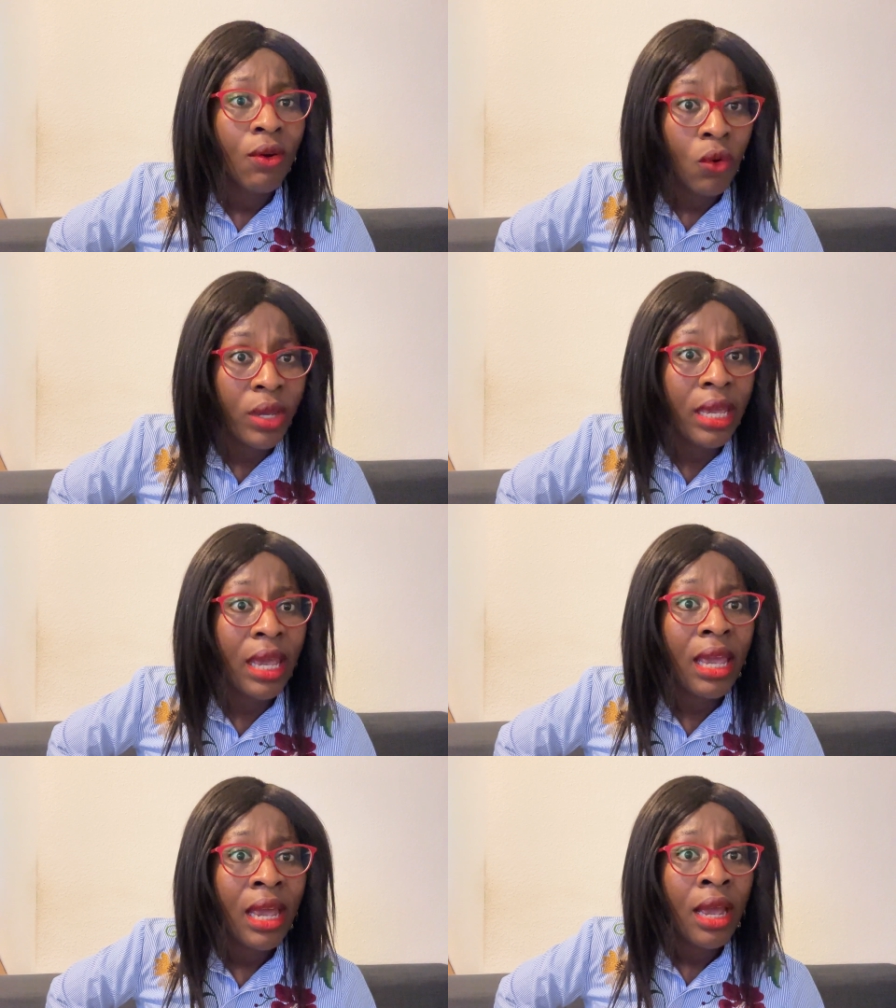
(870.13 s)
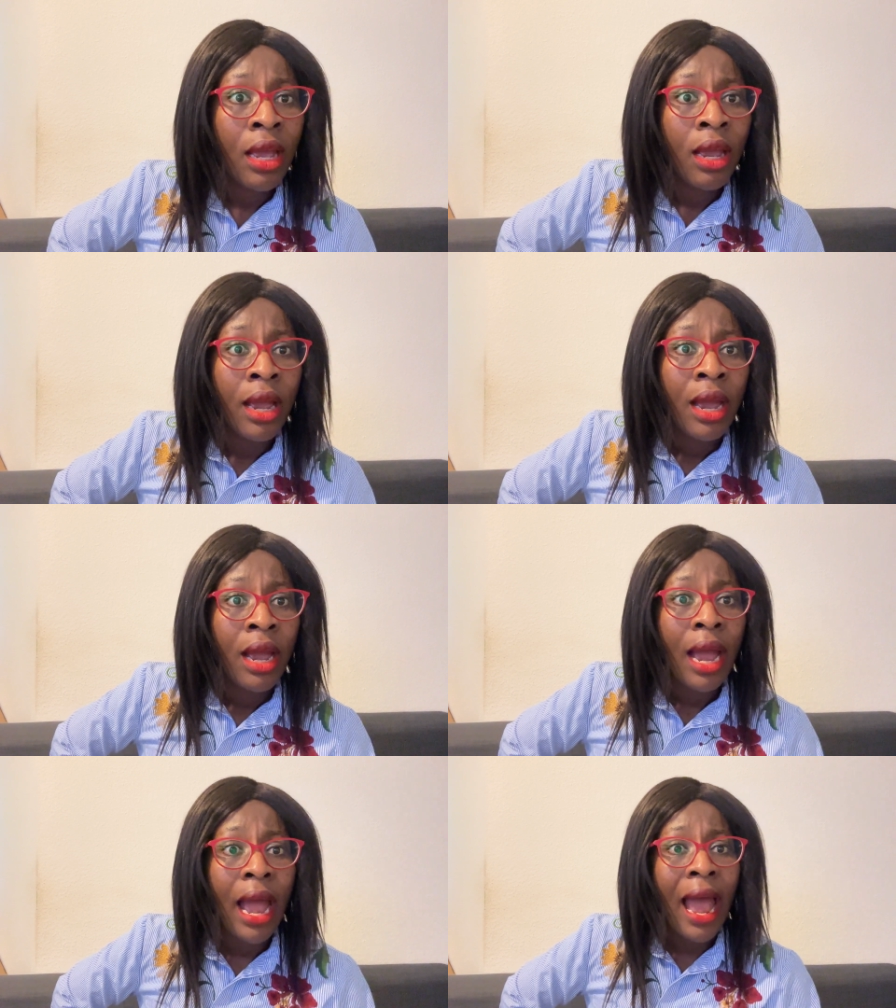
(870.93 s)
Okay,
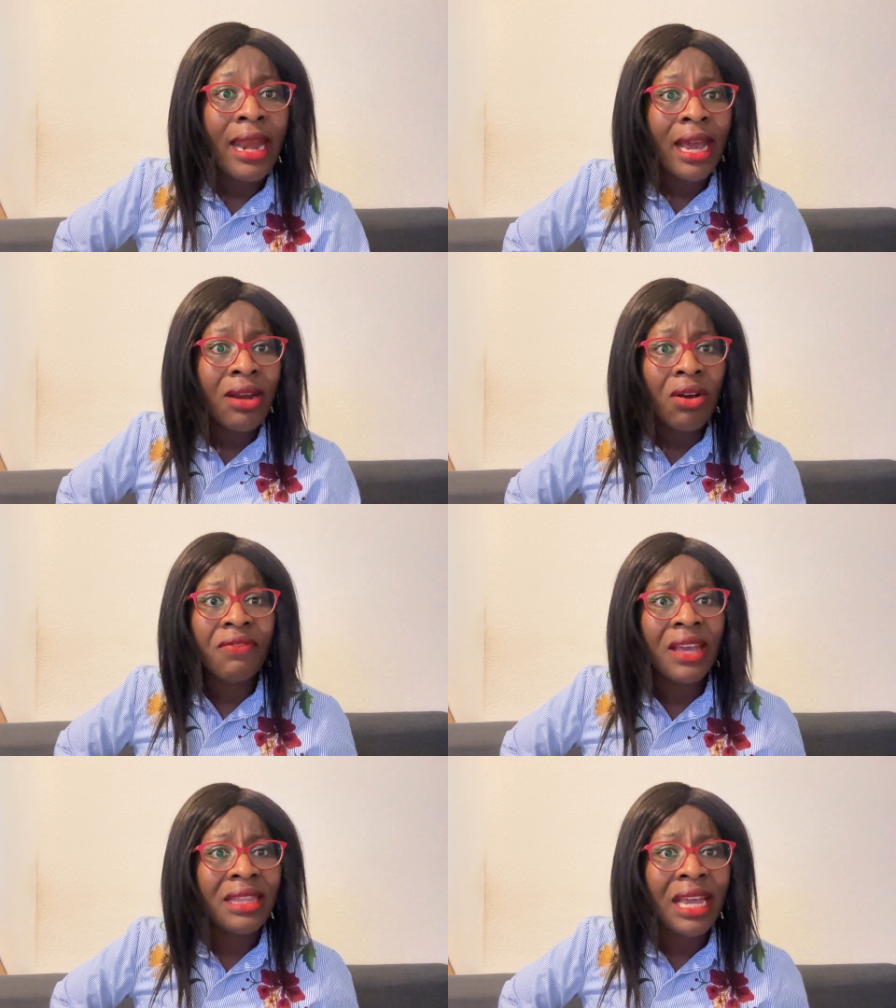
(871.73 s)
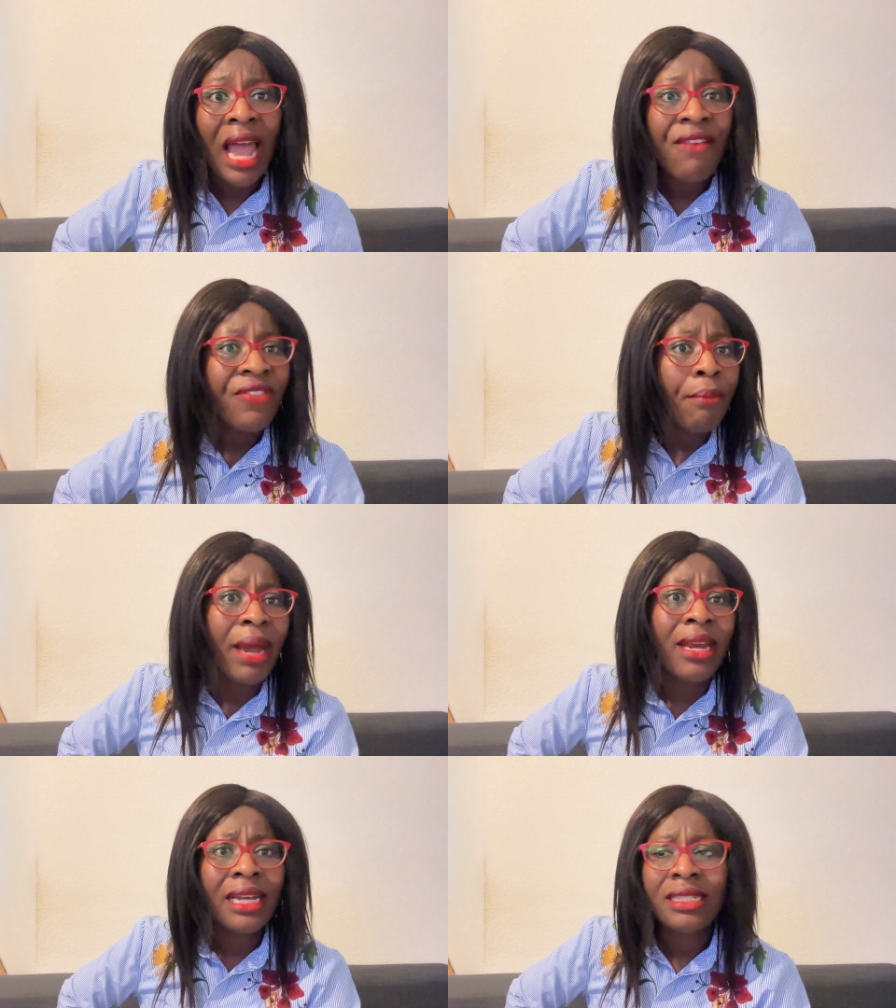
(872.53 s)
at the end of the day, after
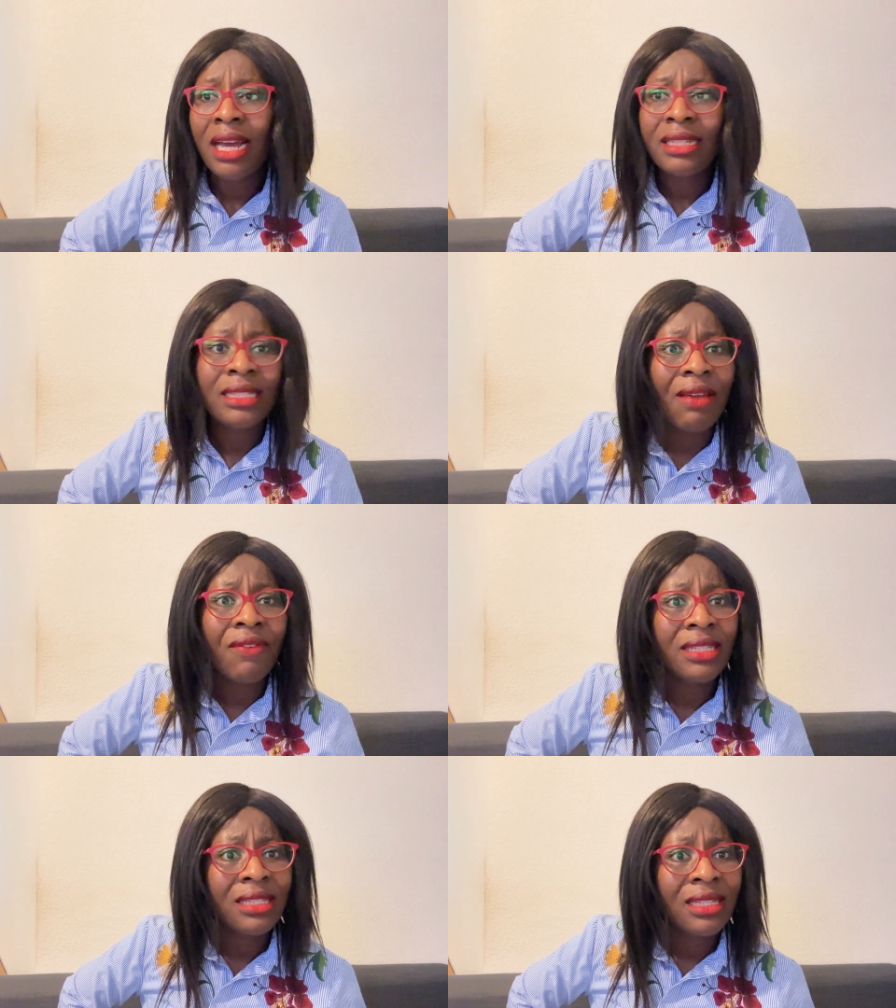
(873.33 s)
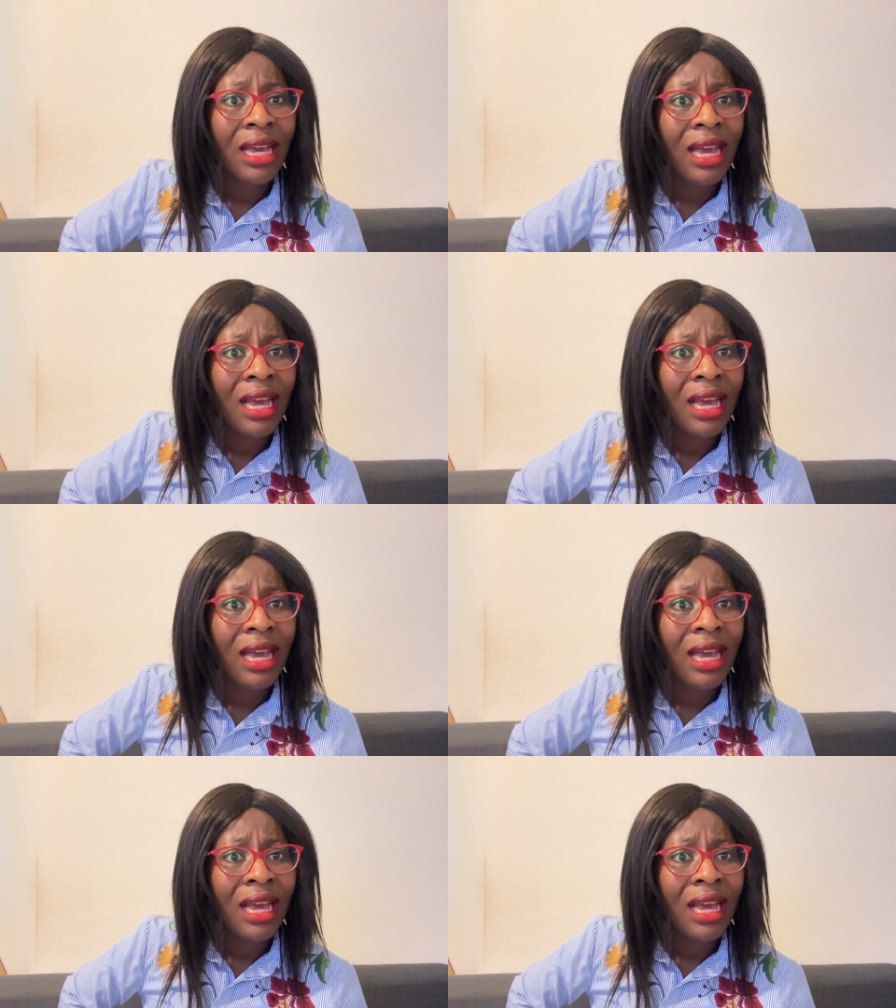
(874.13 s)
my national service